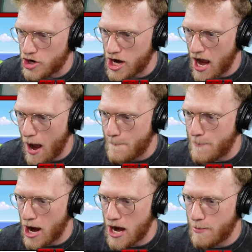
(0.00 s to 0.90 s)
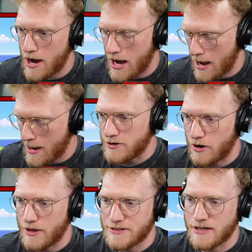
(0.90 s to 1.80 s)
yeah, baby.
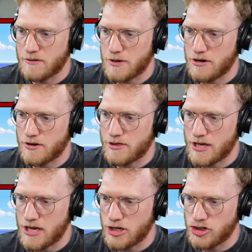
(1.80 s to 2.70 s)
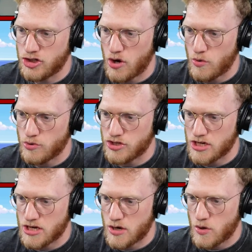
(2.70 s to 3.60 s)
Sorry, that sounded weird. The chosen.